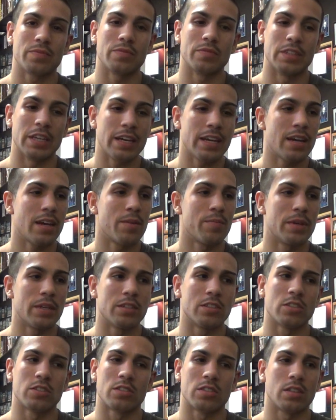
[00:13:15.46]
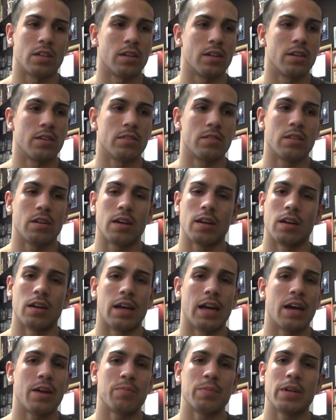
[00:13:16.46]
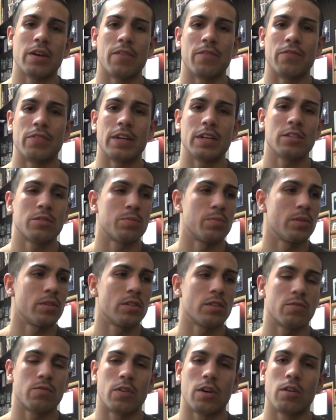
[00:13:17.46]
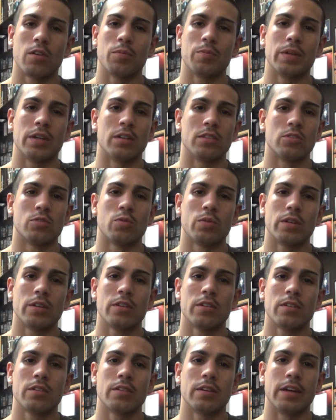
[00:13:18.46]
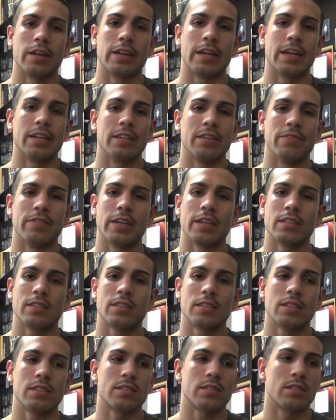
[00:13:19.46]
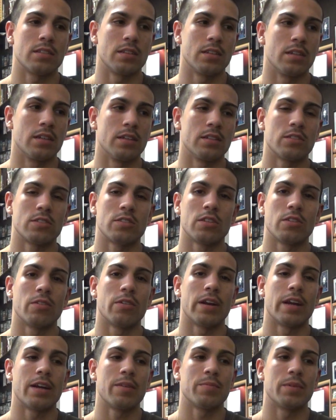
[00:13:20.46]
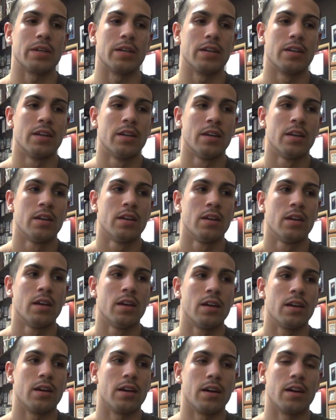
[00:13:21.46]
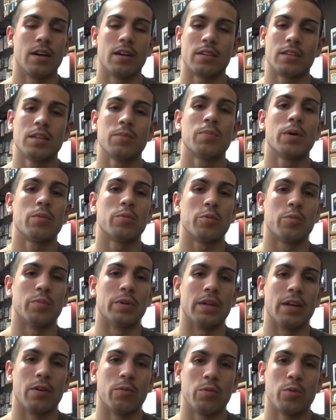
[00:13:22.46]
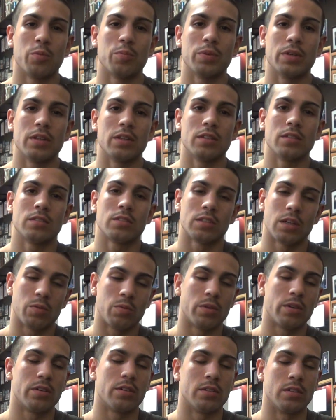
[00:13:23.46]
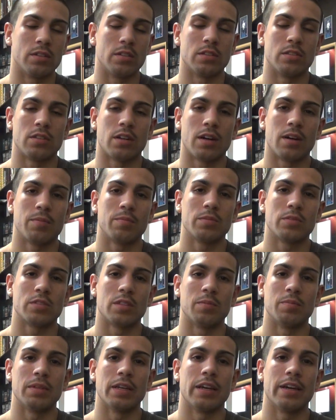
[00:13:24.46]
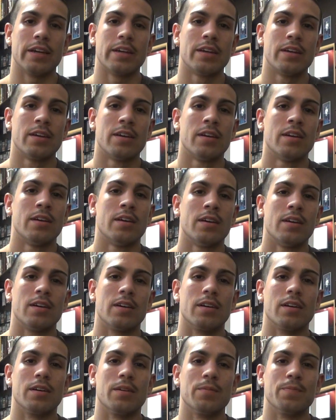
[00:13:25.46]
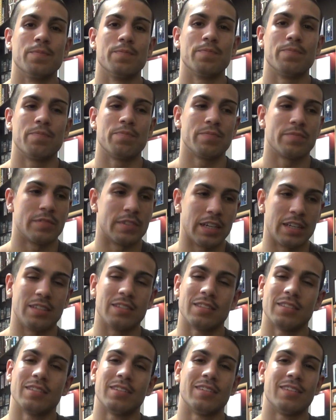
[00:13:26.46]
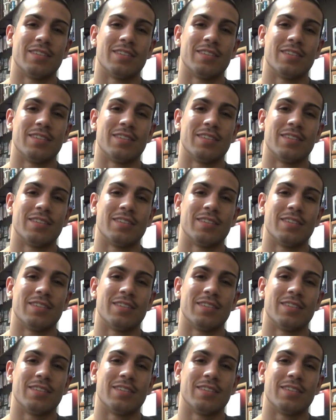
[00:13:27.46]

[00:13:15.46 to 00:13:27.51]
Just add me on Facebook, follow me on Twitter at Andy Vences, Instagram. Keep up with me. I will be somewhere in the top someday. Thanks.